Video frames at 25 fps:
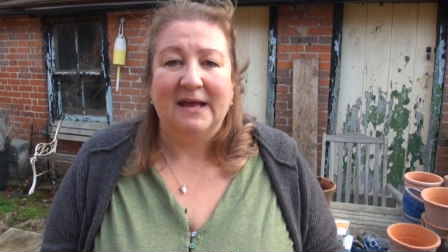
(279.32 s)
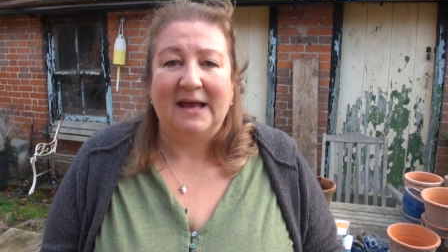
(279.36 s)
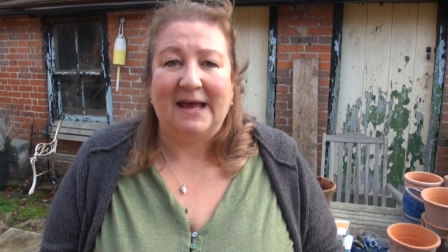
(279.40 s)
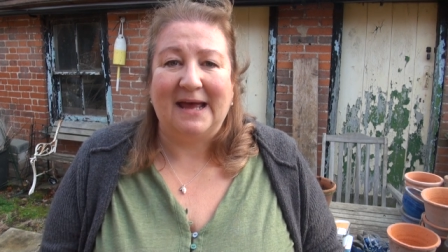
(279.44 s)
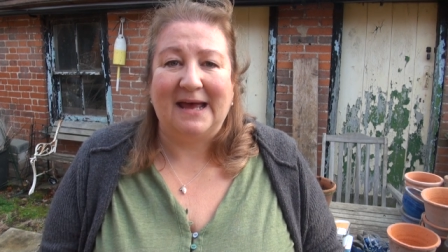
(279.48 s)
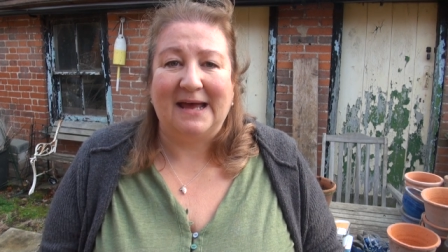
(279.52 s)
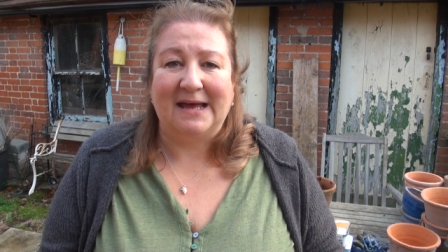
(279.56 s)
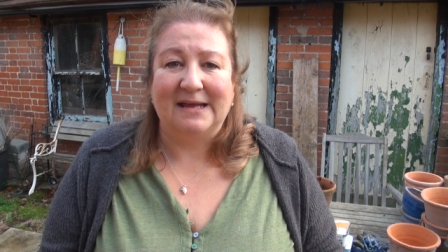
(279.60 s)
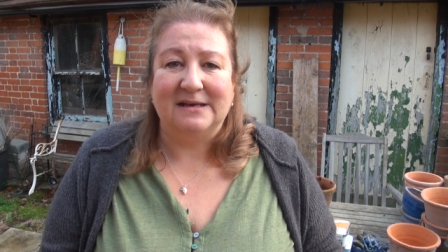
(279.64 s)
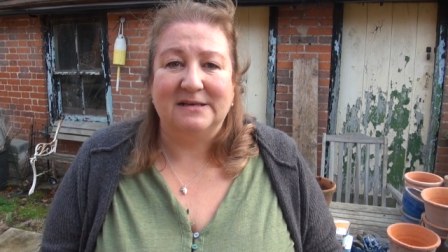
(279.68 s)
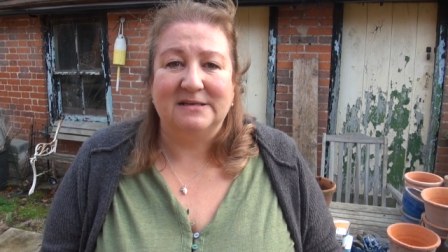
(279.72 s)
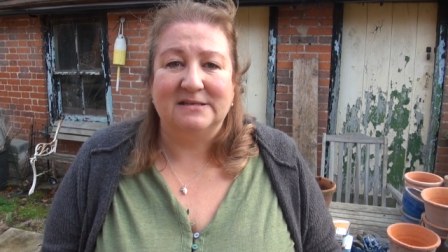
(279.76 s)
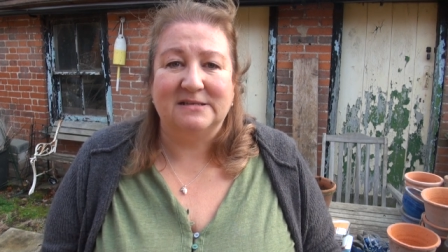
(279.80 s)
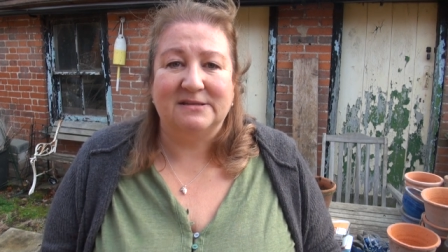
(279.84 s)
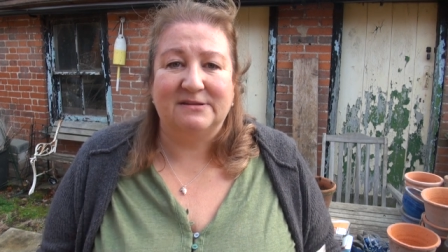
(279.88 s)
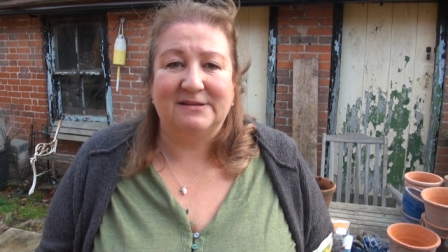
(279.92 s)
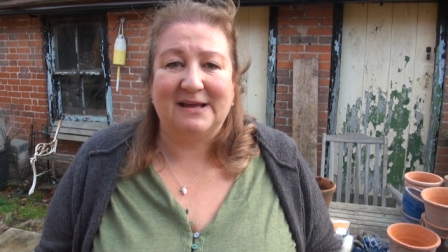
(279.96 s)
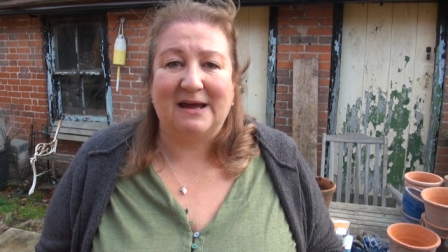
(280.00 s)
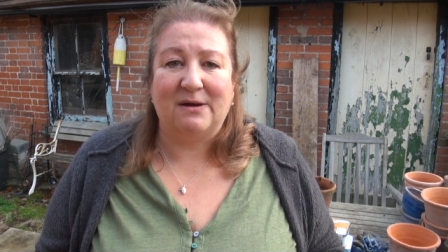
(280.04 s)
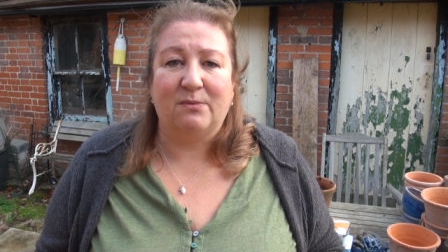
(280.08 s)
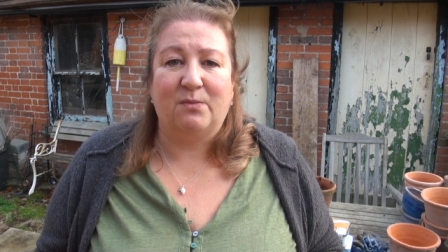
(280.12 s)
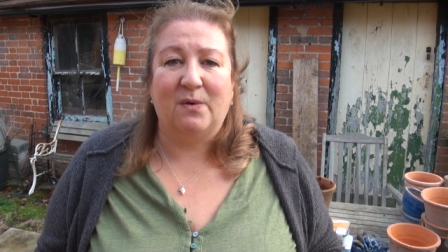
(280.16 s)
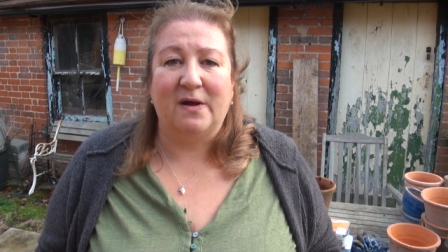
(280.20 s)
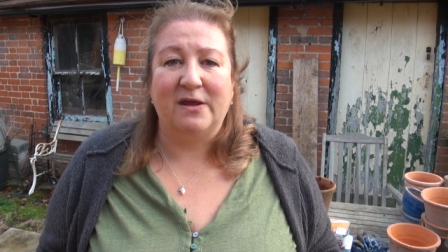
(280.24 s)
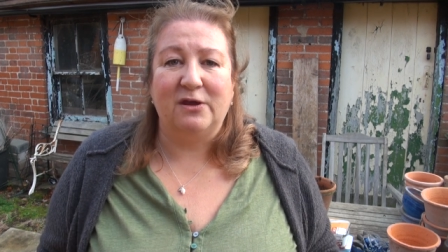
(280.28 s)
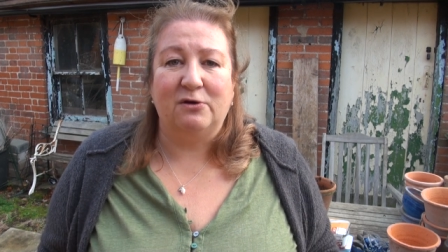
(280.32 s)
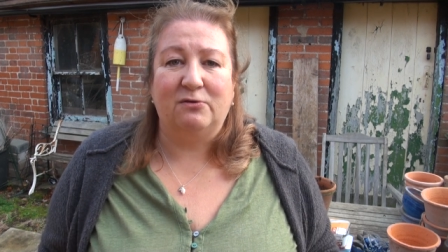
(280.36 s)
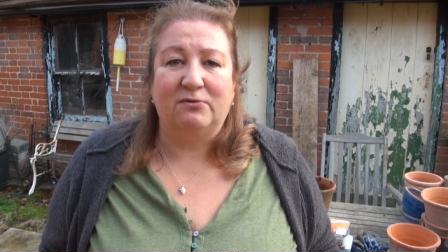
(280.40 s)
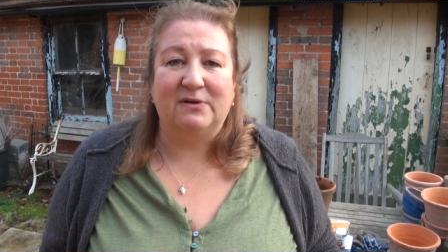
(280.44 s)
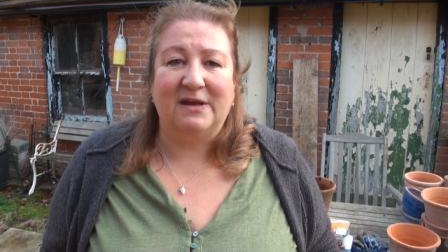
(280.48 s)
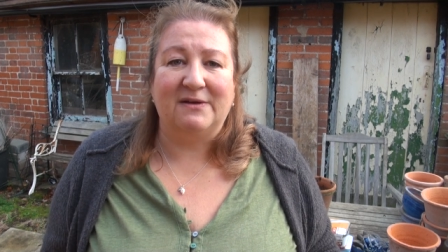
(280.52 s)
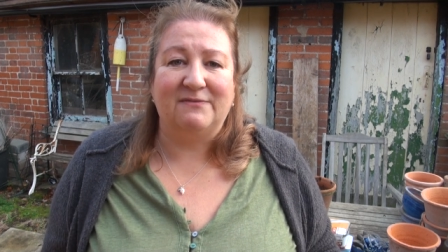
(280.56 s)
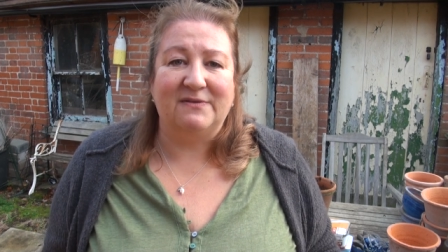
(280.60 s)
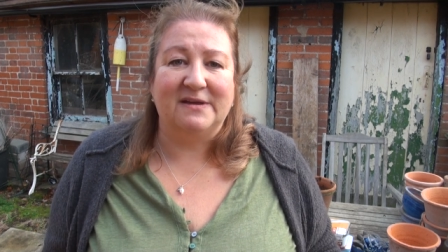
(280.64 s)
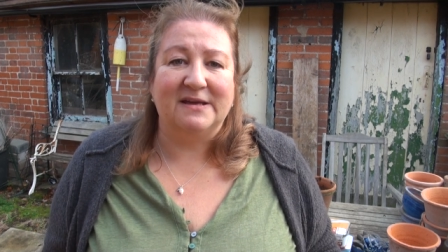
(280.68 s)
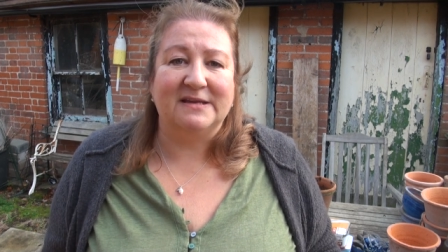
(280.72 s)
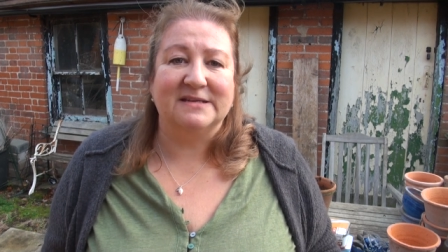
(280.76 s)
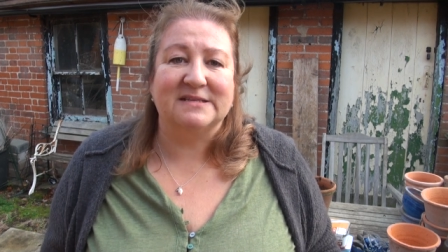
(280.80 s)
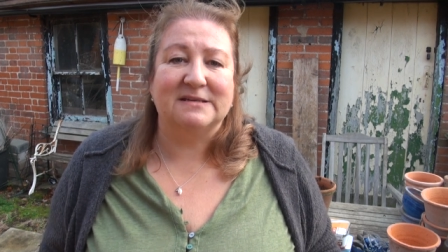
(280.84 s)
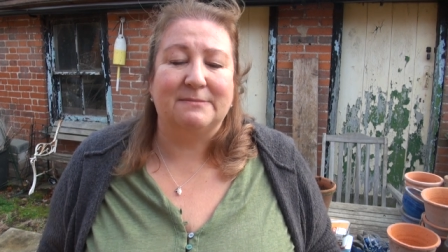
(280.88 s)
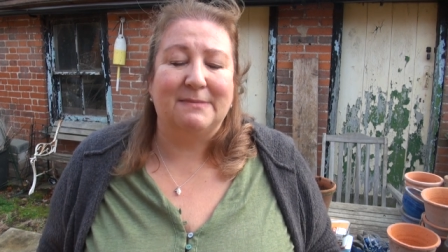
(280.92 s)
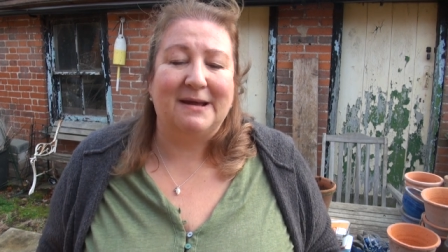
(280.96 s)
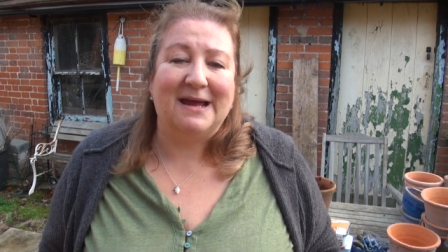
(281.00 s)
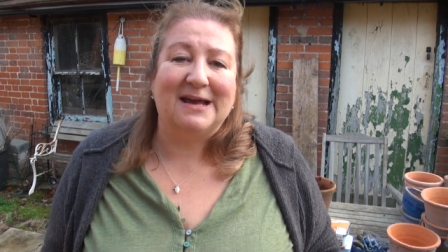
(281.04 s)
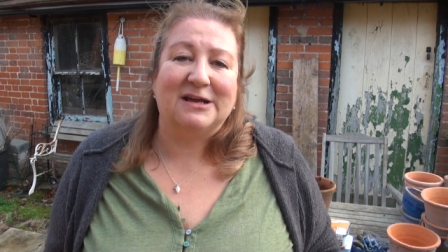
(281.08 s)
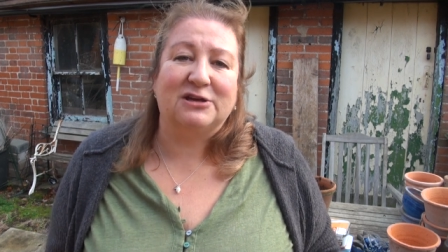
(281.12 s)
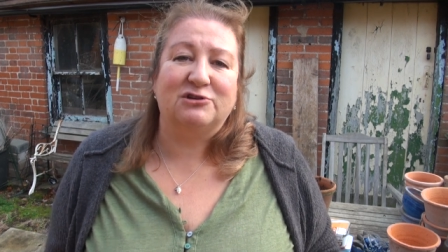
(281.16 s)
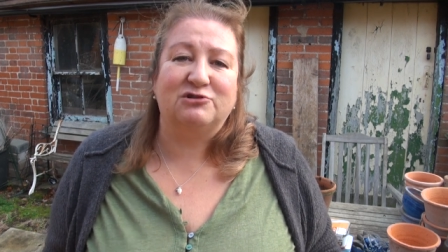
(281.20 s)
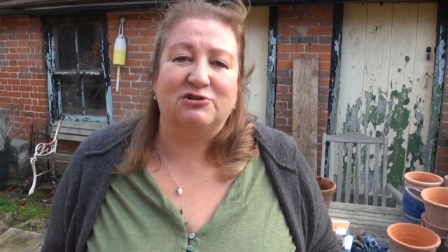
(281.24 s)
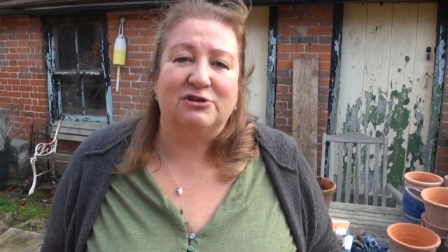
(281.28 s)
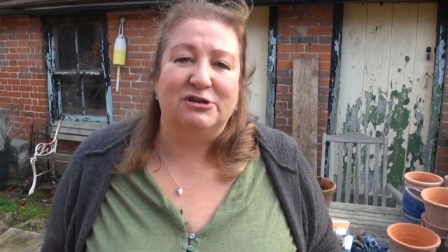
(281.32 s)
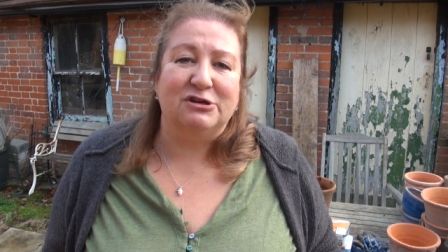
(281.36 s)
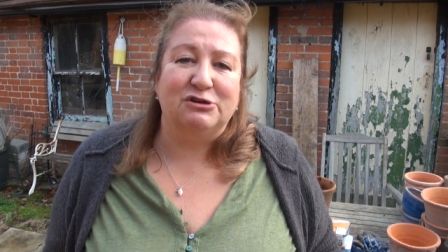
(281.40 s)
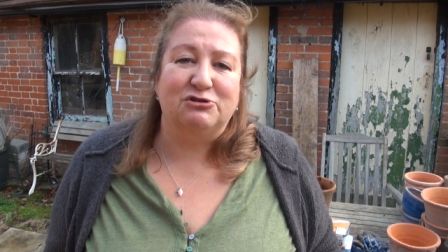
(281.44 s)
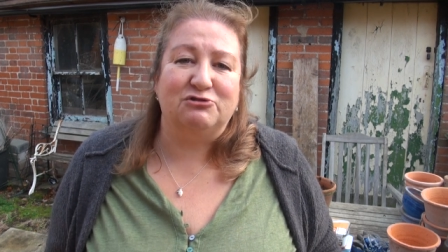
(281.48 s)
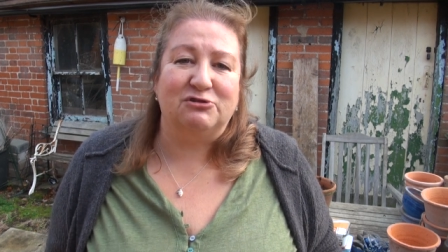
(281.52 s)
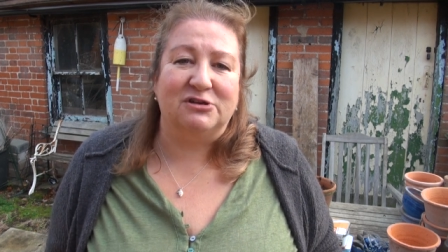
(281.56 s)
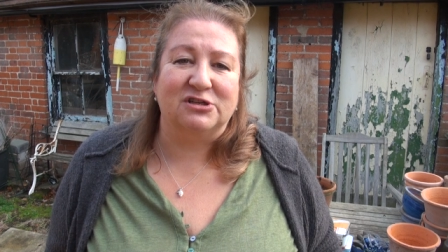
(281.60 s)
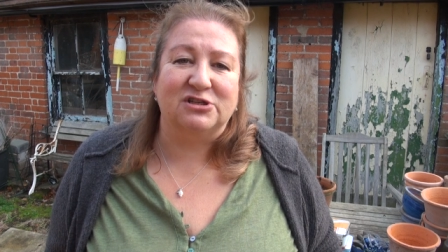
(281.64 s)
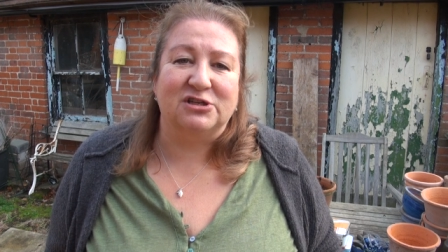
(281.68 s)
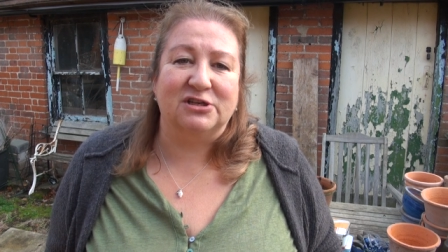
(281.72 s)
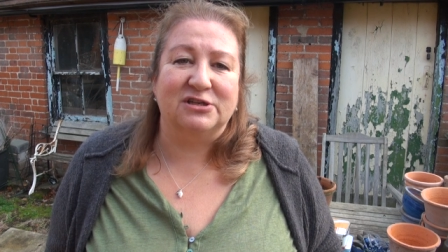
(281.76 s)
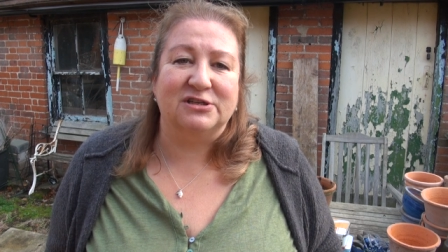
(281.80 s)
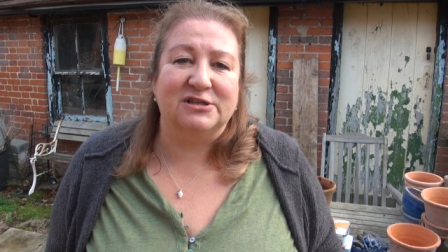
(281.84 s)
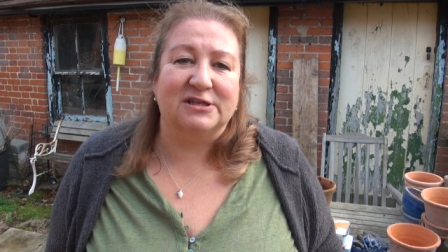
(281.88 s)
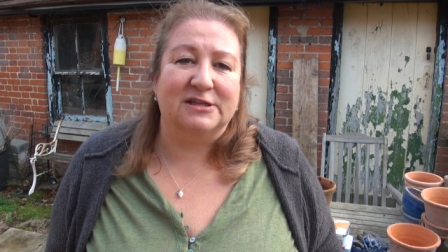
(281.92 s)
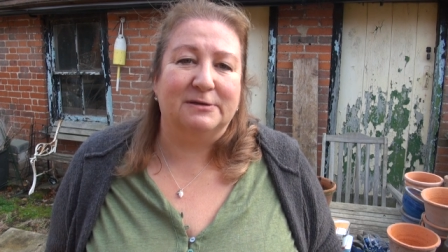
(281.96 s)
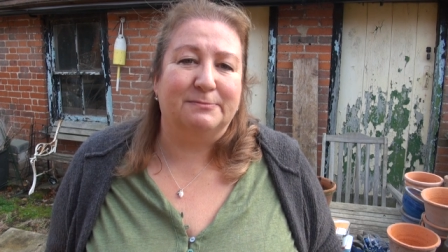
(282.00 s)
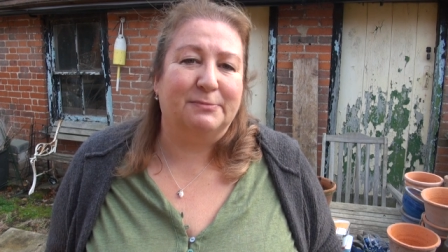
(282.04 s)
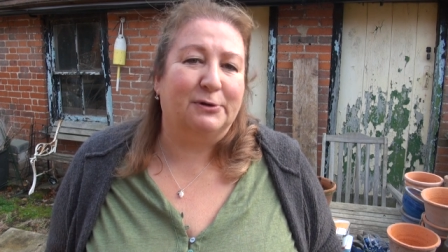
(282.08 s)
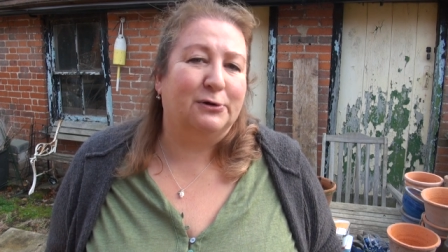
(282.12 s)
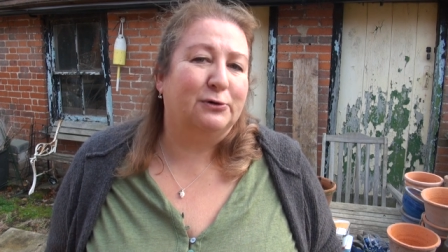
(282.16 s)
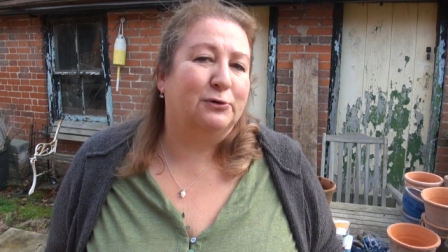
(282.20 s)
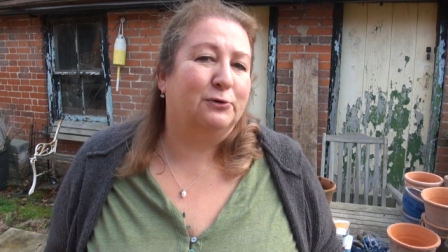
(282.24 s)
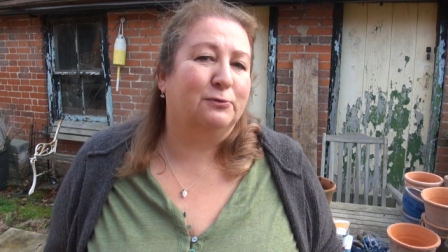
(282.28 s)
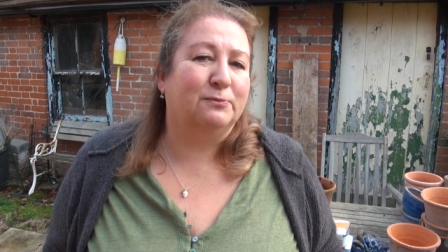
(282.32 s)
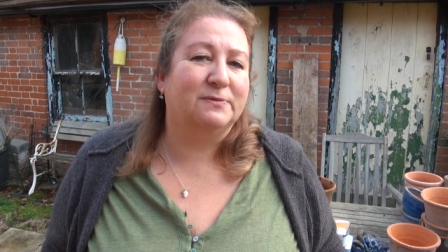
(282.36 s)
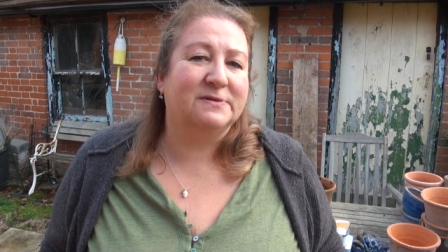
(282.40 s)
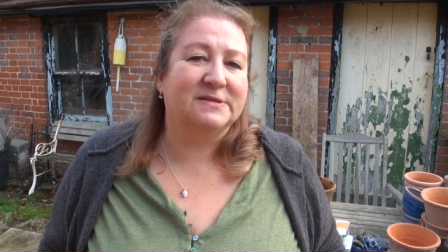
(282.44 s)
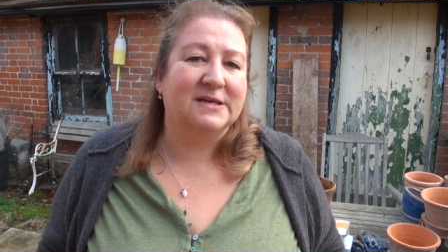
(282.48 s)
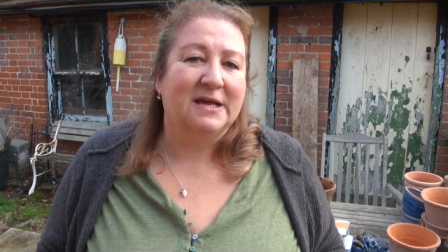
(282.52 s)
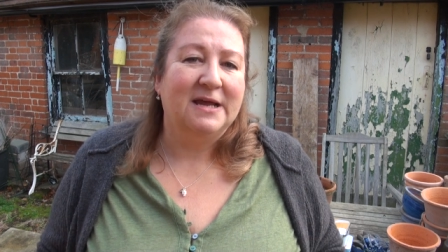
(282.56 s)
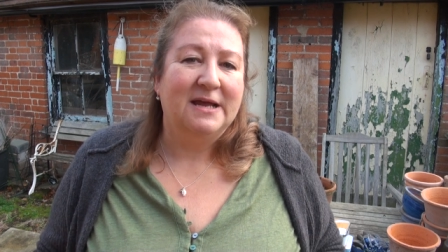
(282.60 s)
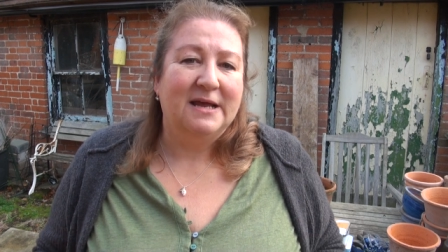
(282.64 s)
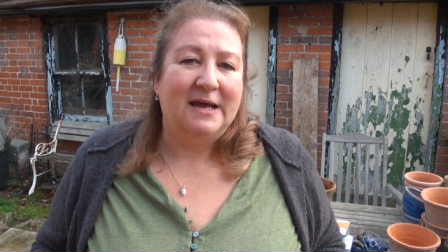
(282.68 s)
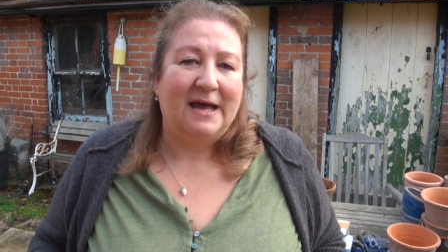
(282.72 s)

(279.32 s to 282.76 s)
and that way you're giving some extra nutrition to the bulbs